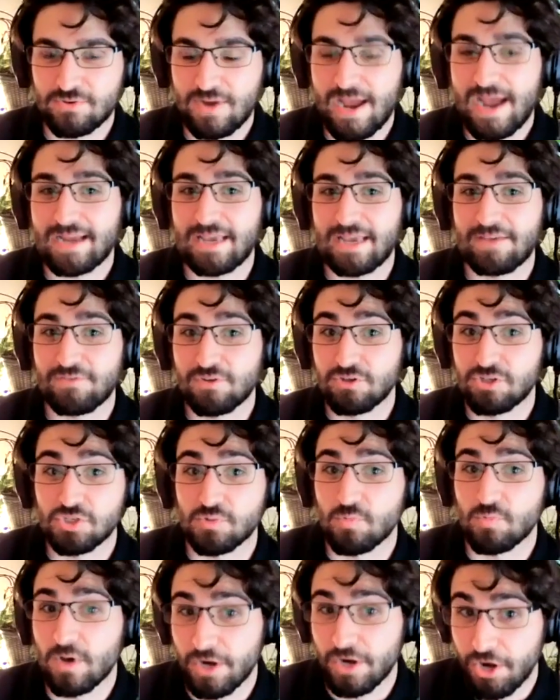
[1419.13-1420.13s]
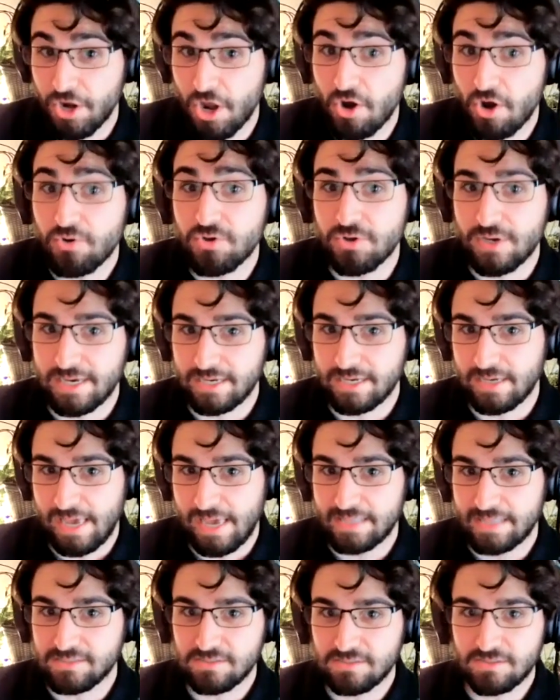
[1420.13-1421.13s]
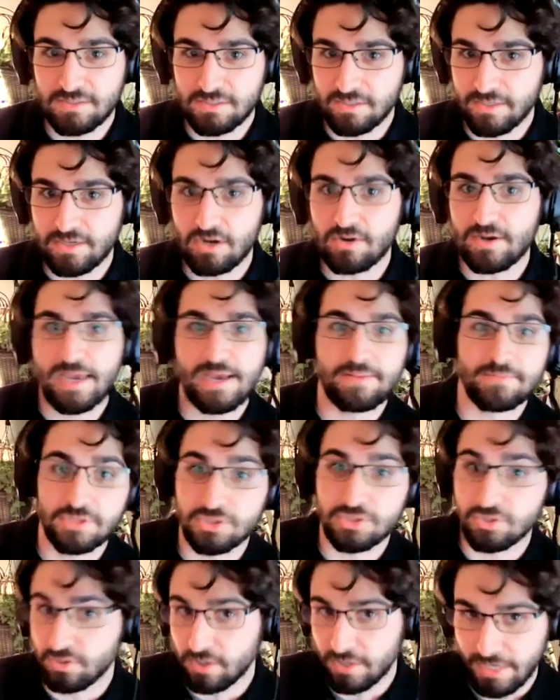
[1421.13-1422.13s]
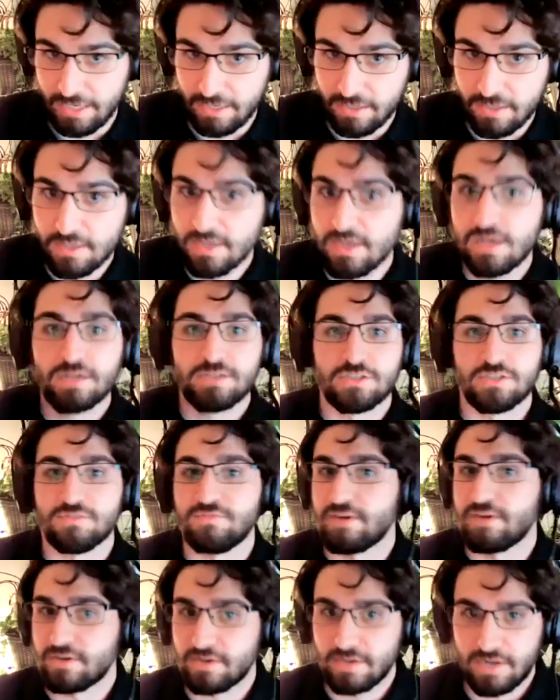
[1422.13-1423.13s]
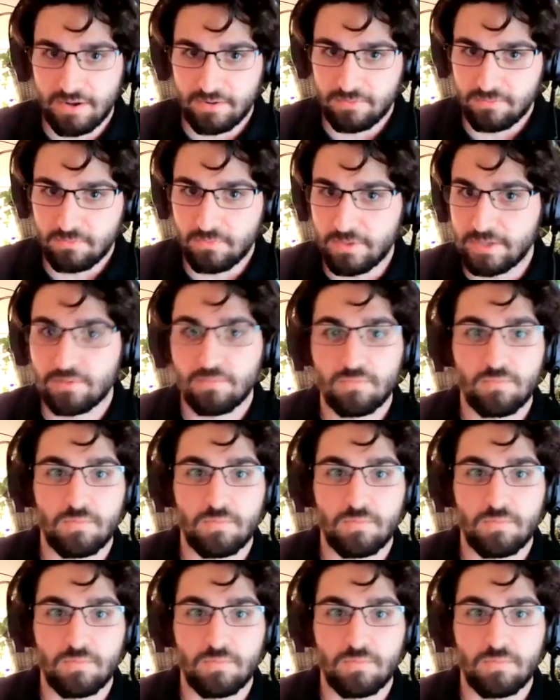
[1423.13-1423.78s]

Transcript: track if you just want to know, you hit cancel and you're like, okay, I'm just learning, just figuring out like